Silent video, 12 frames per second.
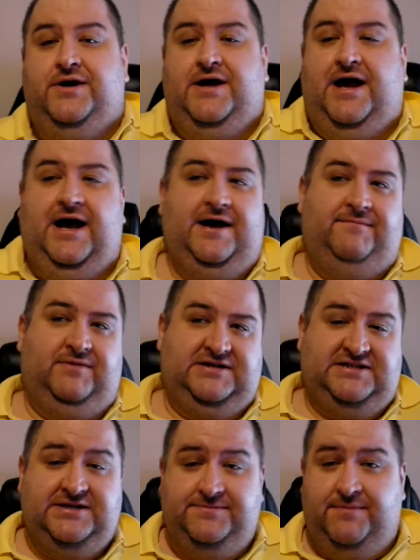I
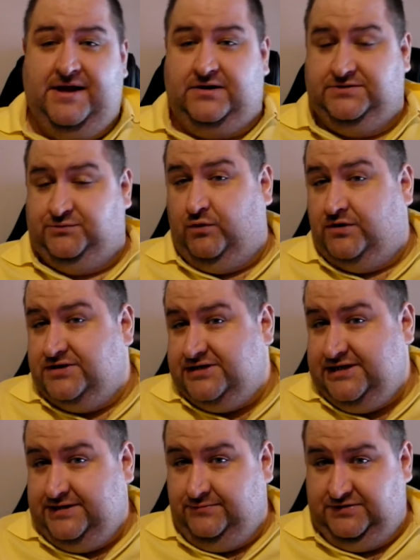sent it back onto warranty,
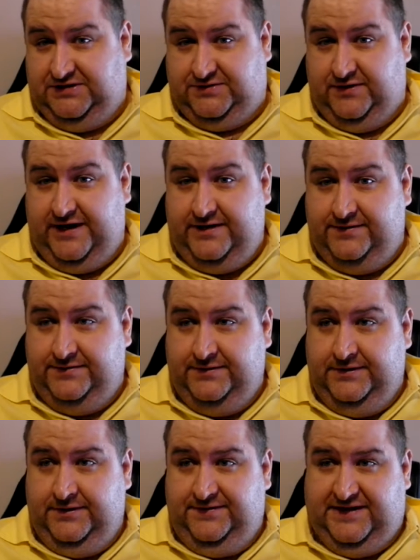which is great.
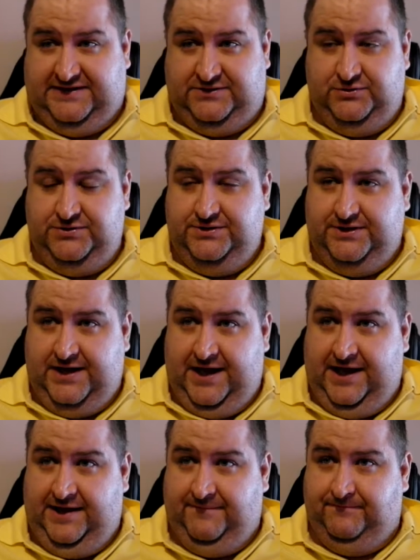That's good. I